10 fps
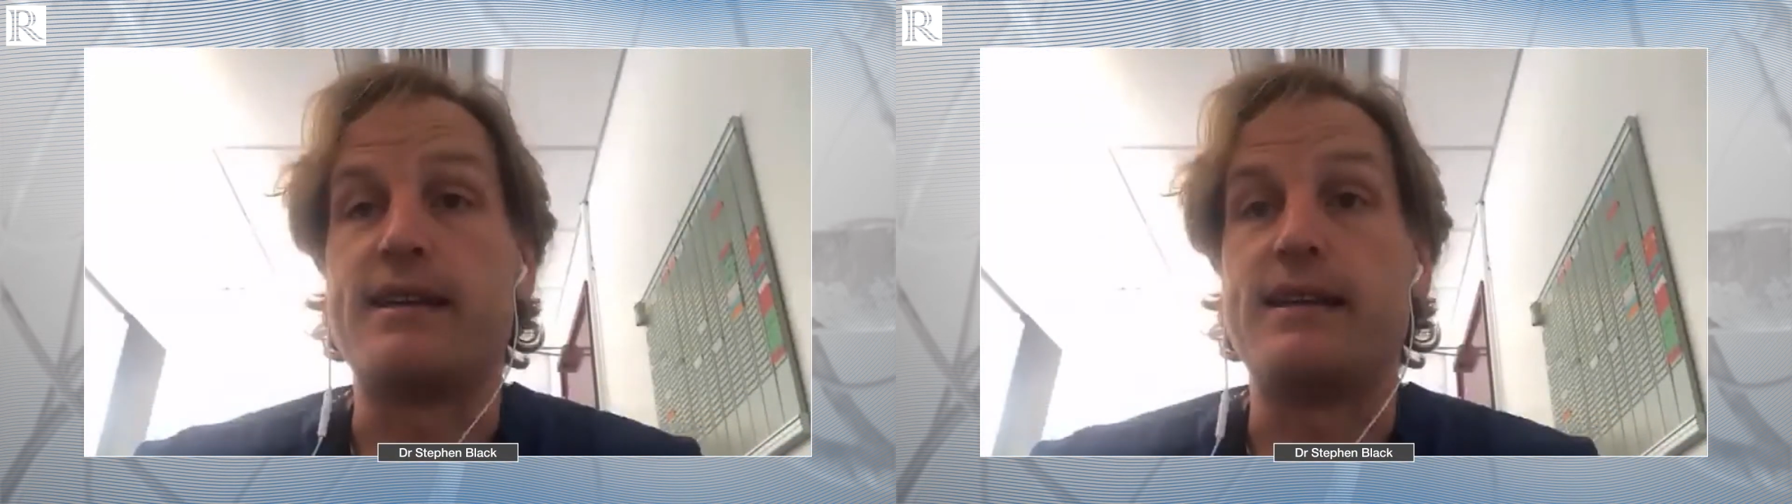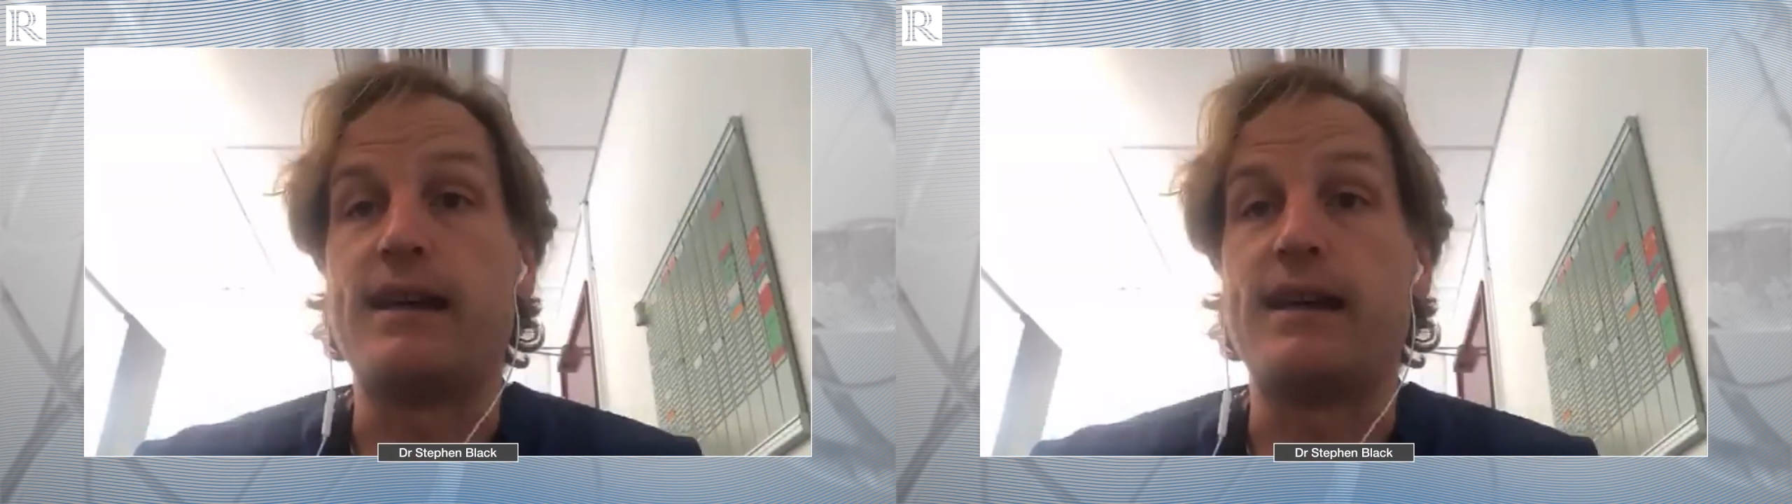
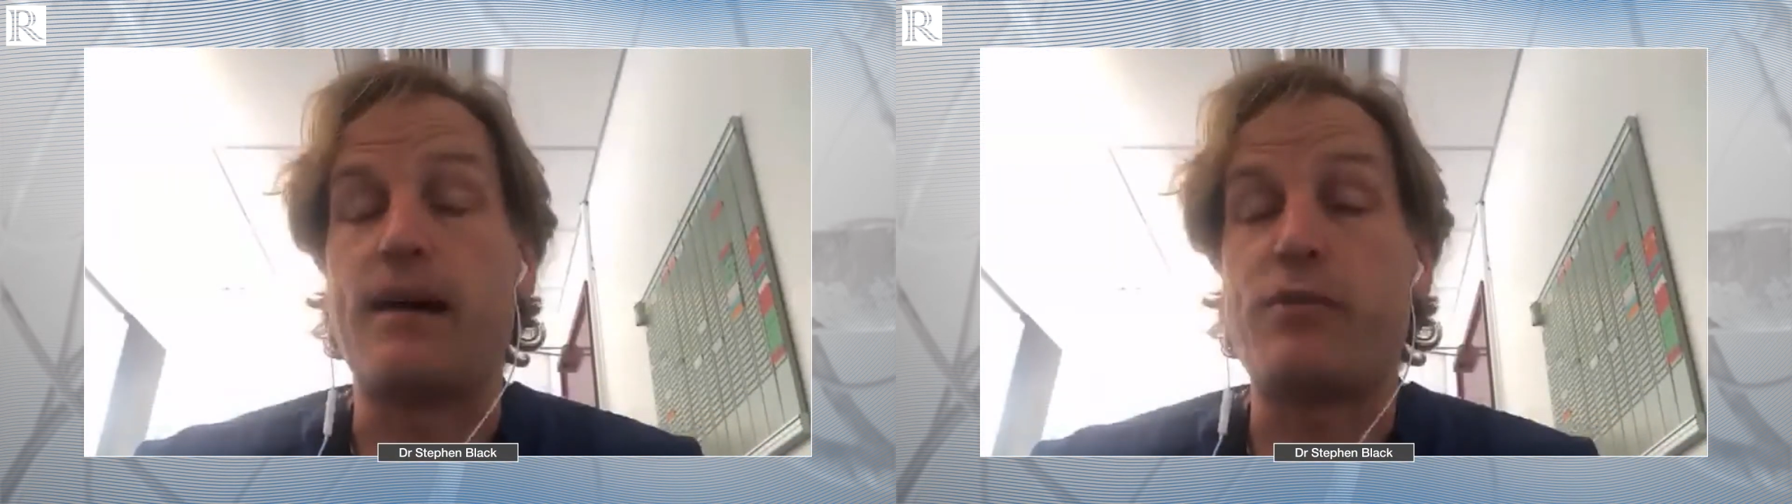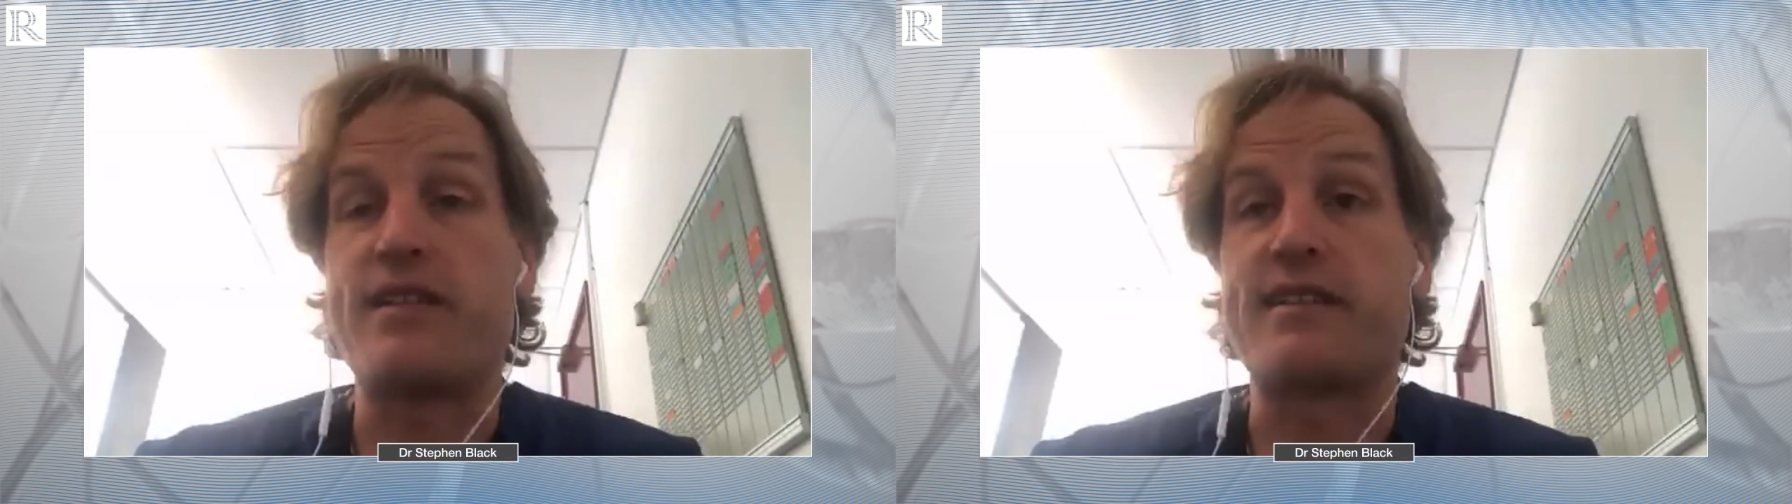the
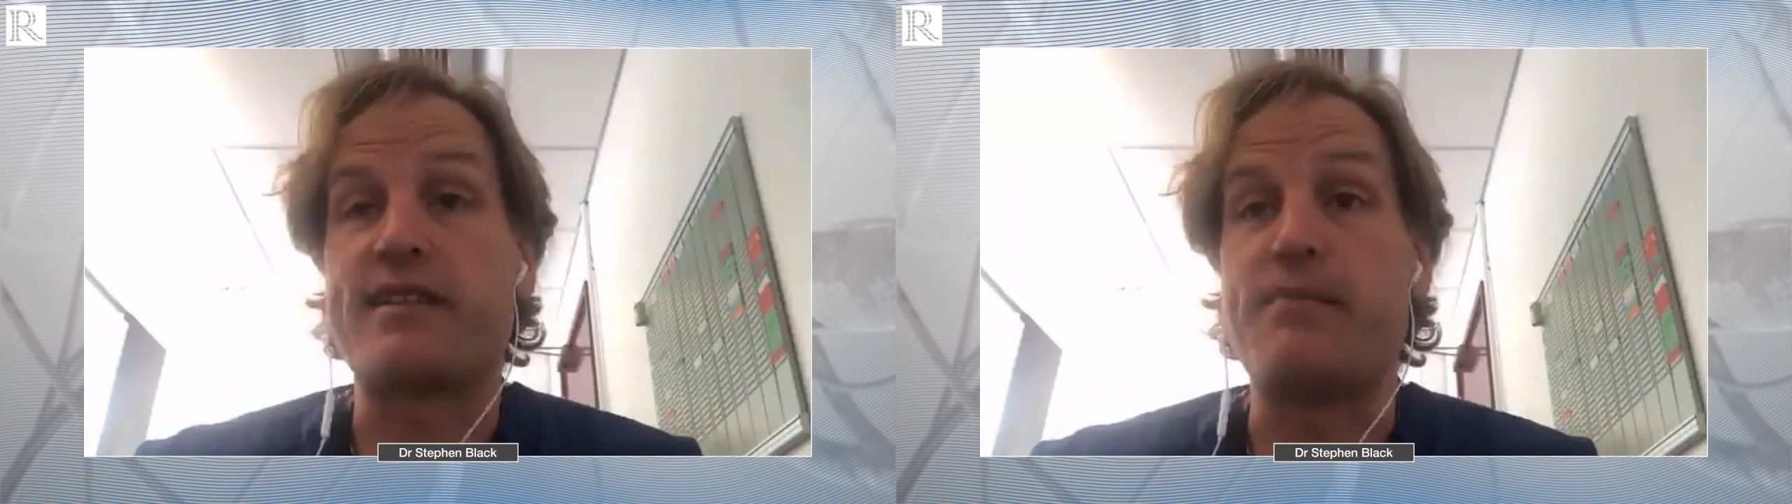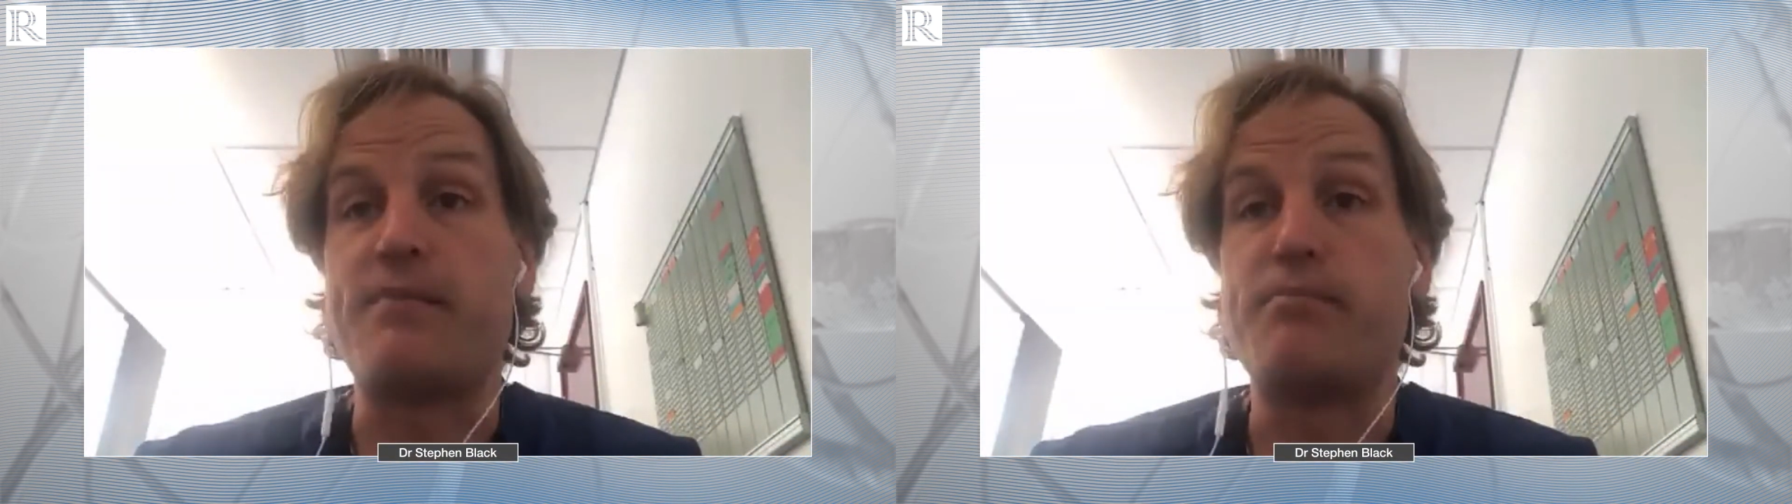ABRE study
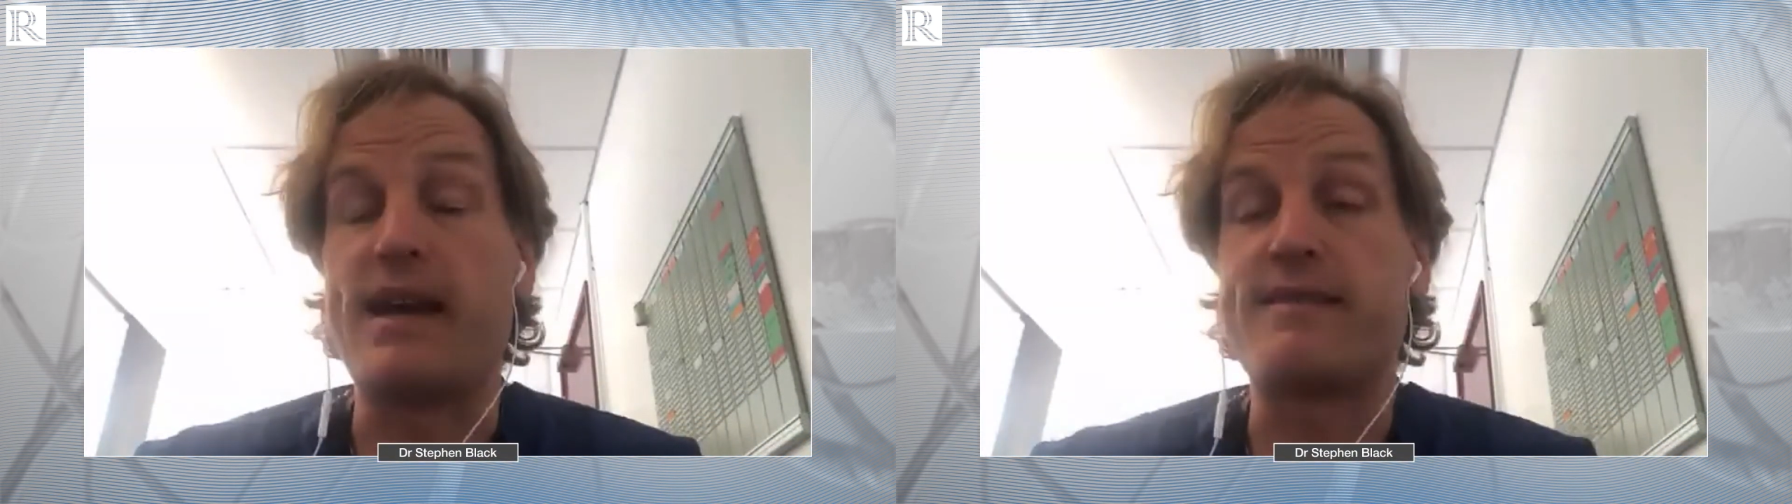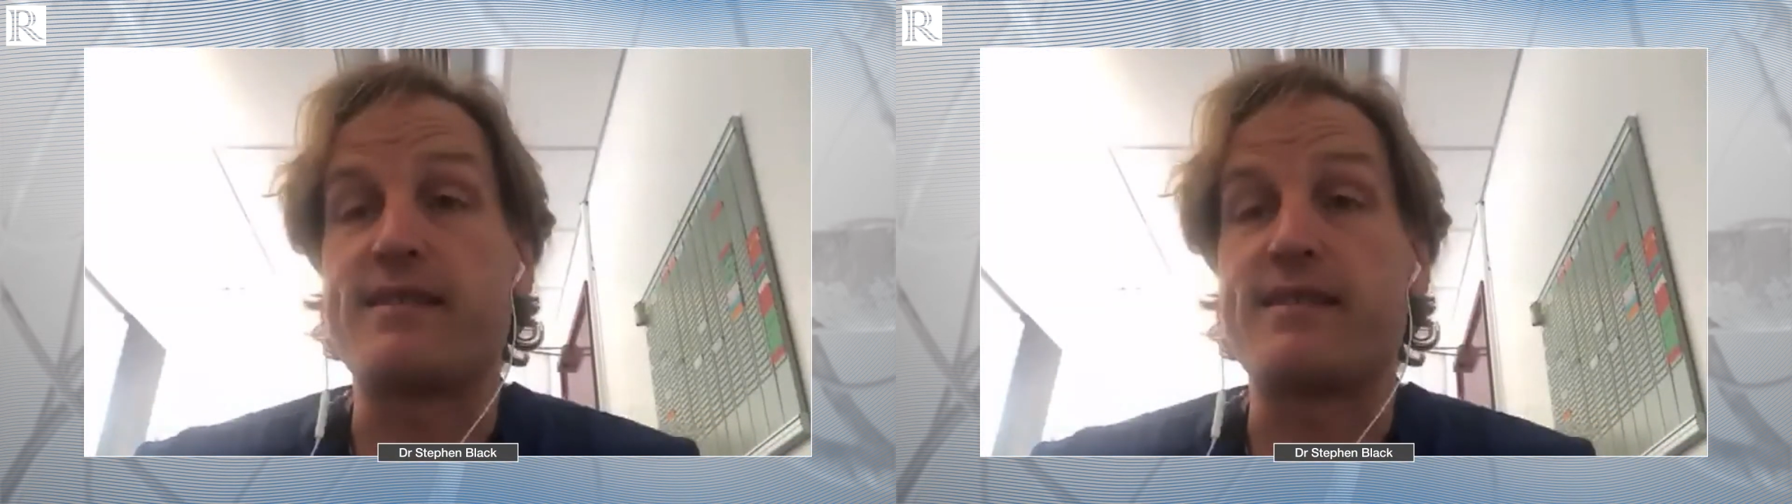met uh,